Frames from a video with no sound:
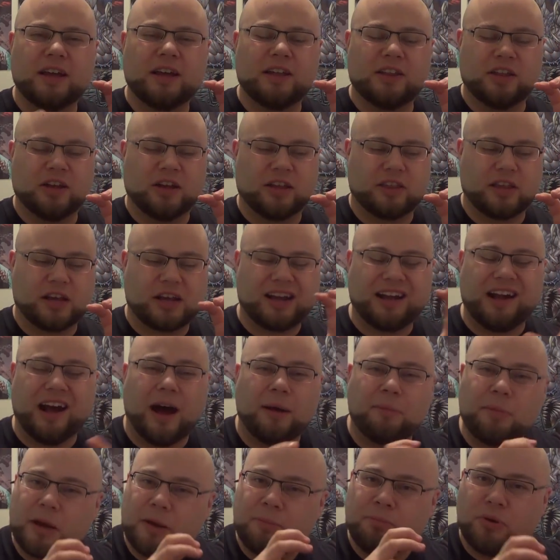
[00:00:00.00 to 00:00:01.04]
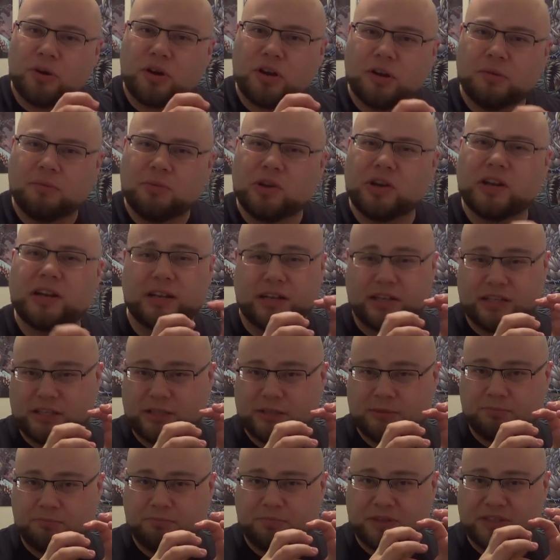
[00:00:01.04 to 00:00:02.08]
the comic book community in
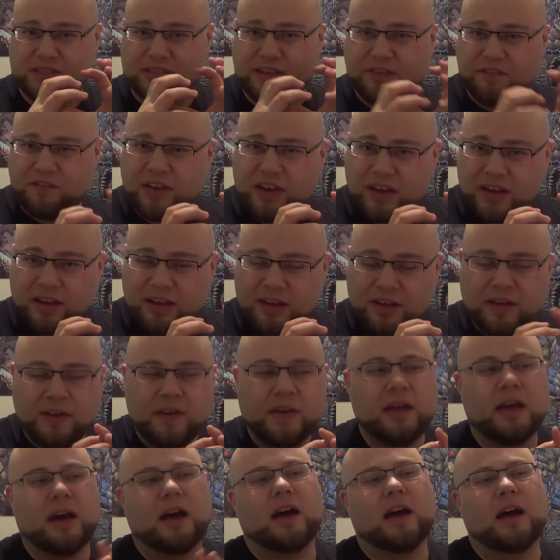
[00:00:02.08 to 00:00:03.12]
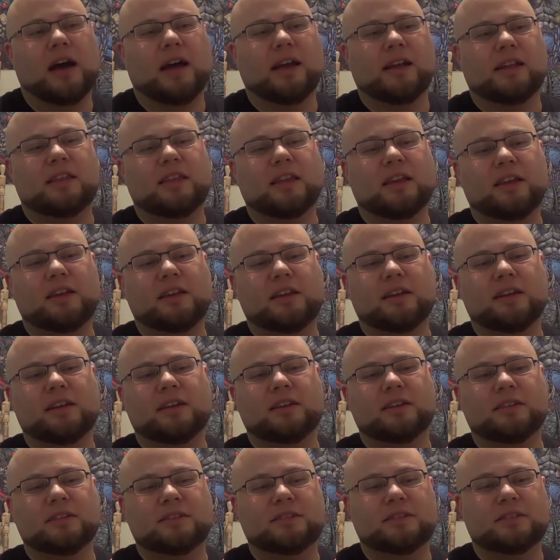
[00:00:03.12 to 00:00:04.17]
specific, I think
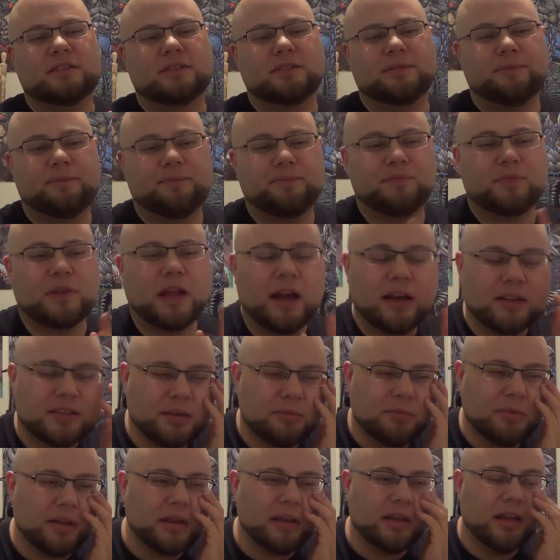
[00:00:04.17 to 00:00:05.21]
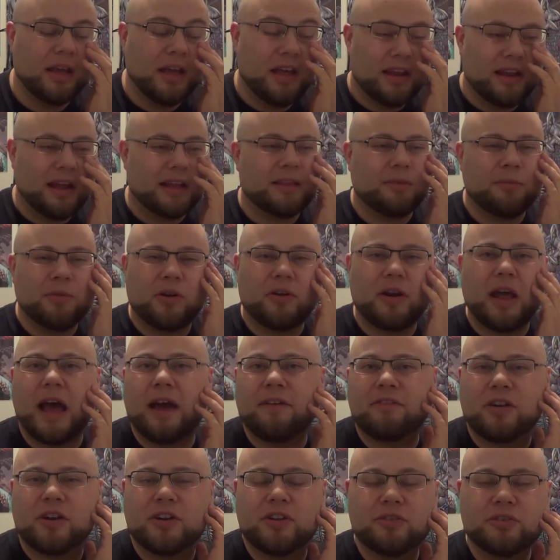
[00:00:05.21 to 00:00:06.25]
is something, not that we don't
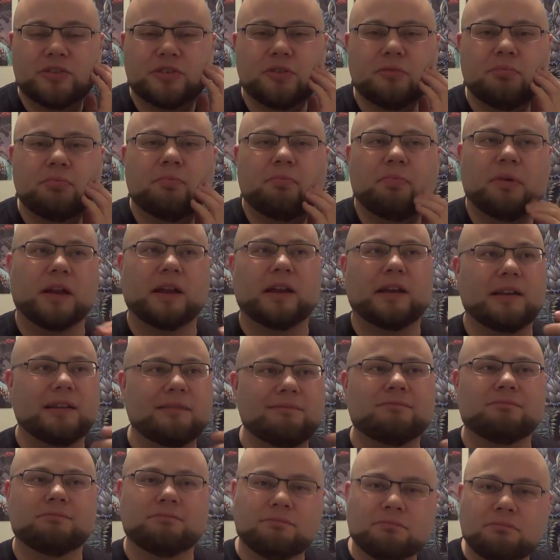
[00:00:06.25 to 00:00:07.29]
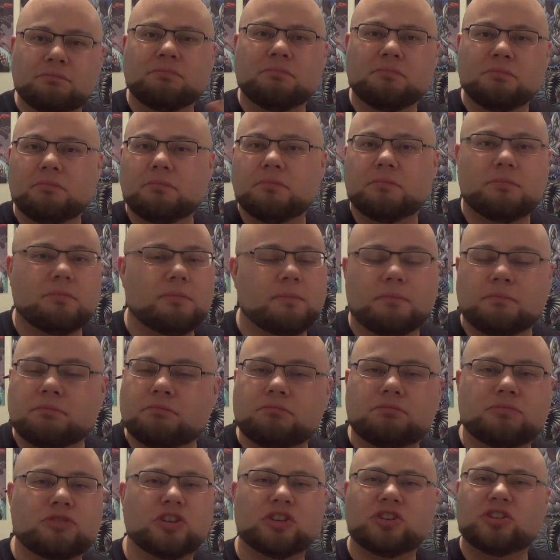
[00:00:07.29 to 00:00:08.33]
have it on YouTube, but
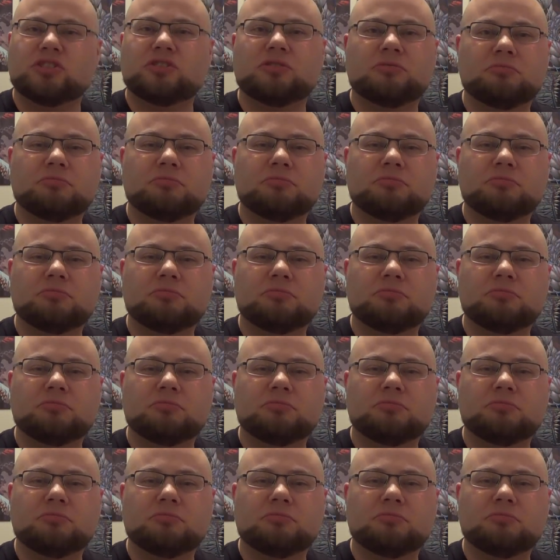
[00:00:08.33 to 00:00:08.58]
just,